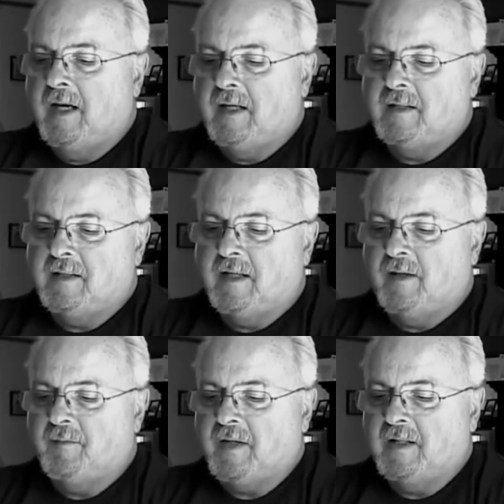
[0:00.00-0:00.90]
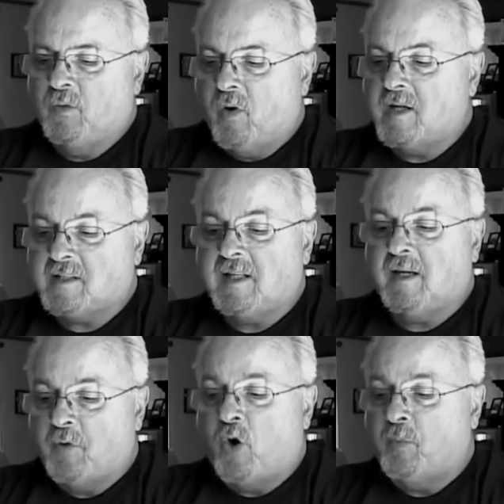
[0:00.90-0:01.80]
and uh, and they wanted us to
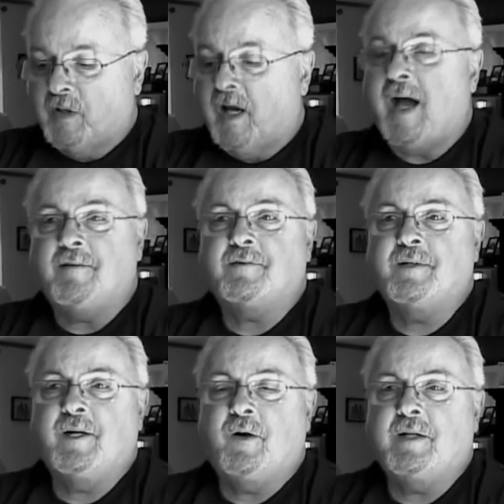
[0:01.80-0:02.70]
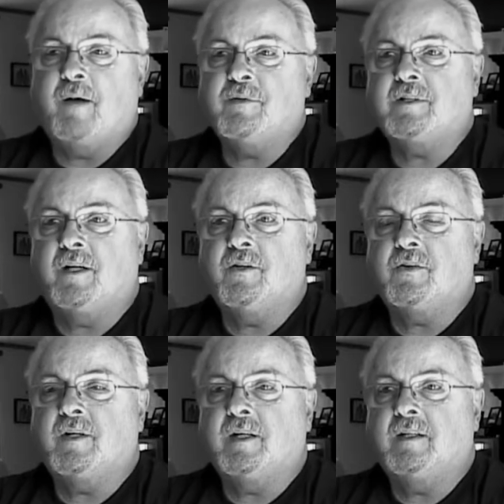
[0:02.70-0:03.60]
get home alive. You know, and that was the
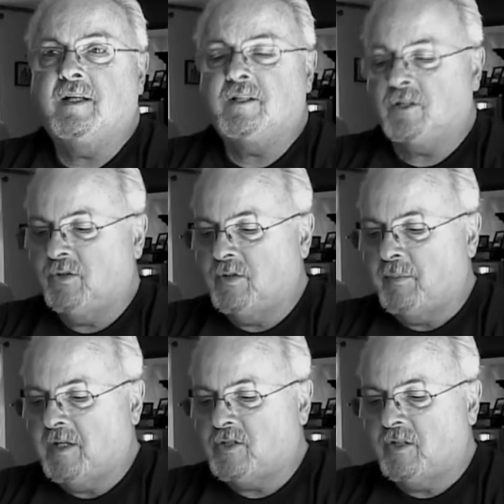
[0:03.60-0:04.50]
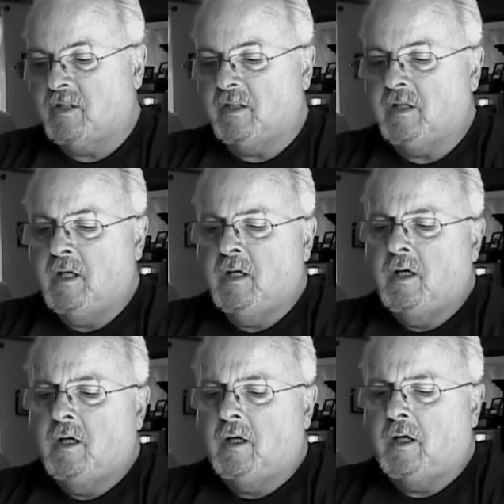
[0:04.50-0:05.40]
other thing, and, and just do the best you could.
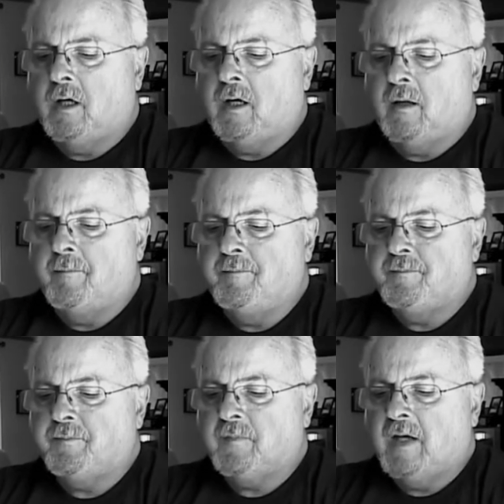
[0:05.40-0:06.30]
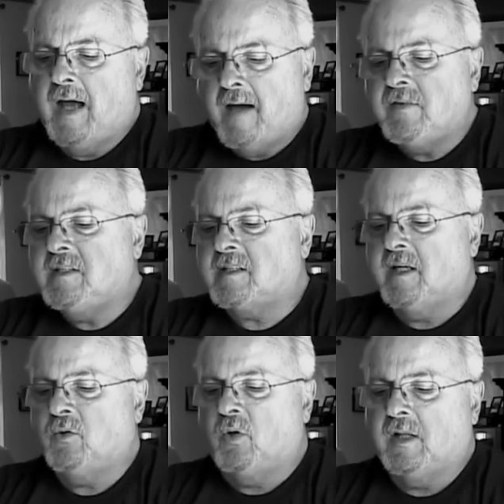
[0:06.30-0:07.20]
Um, having
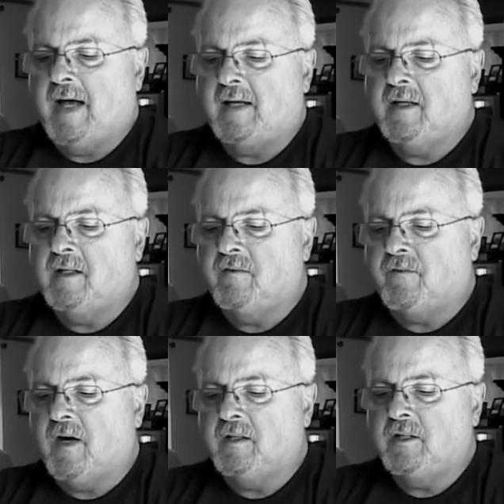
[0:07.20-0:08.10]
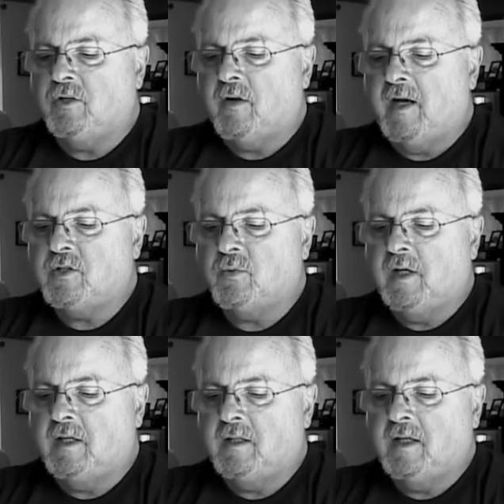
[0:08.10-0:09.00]
said all that, and then finally you
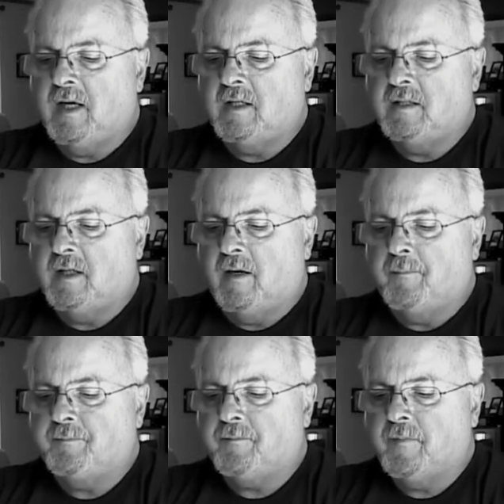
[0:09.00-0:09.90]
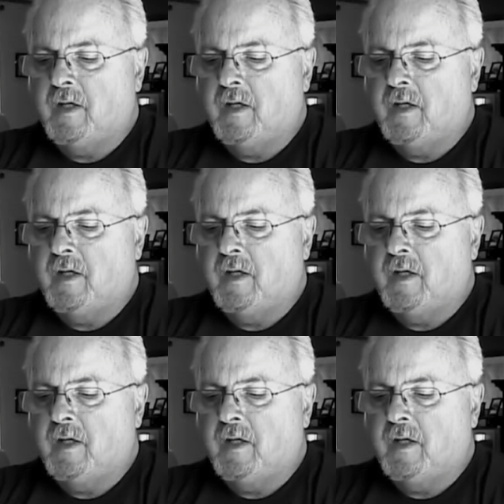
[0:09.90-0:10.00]
graduate, and um,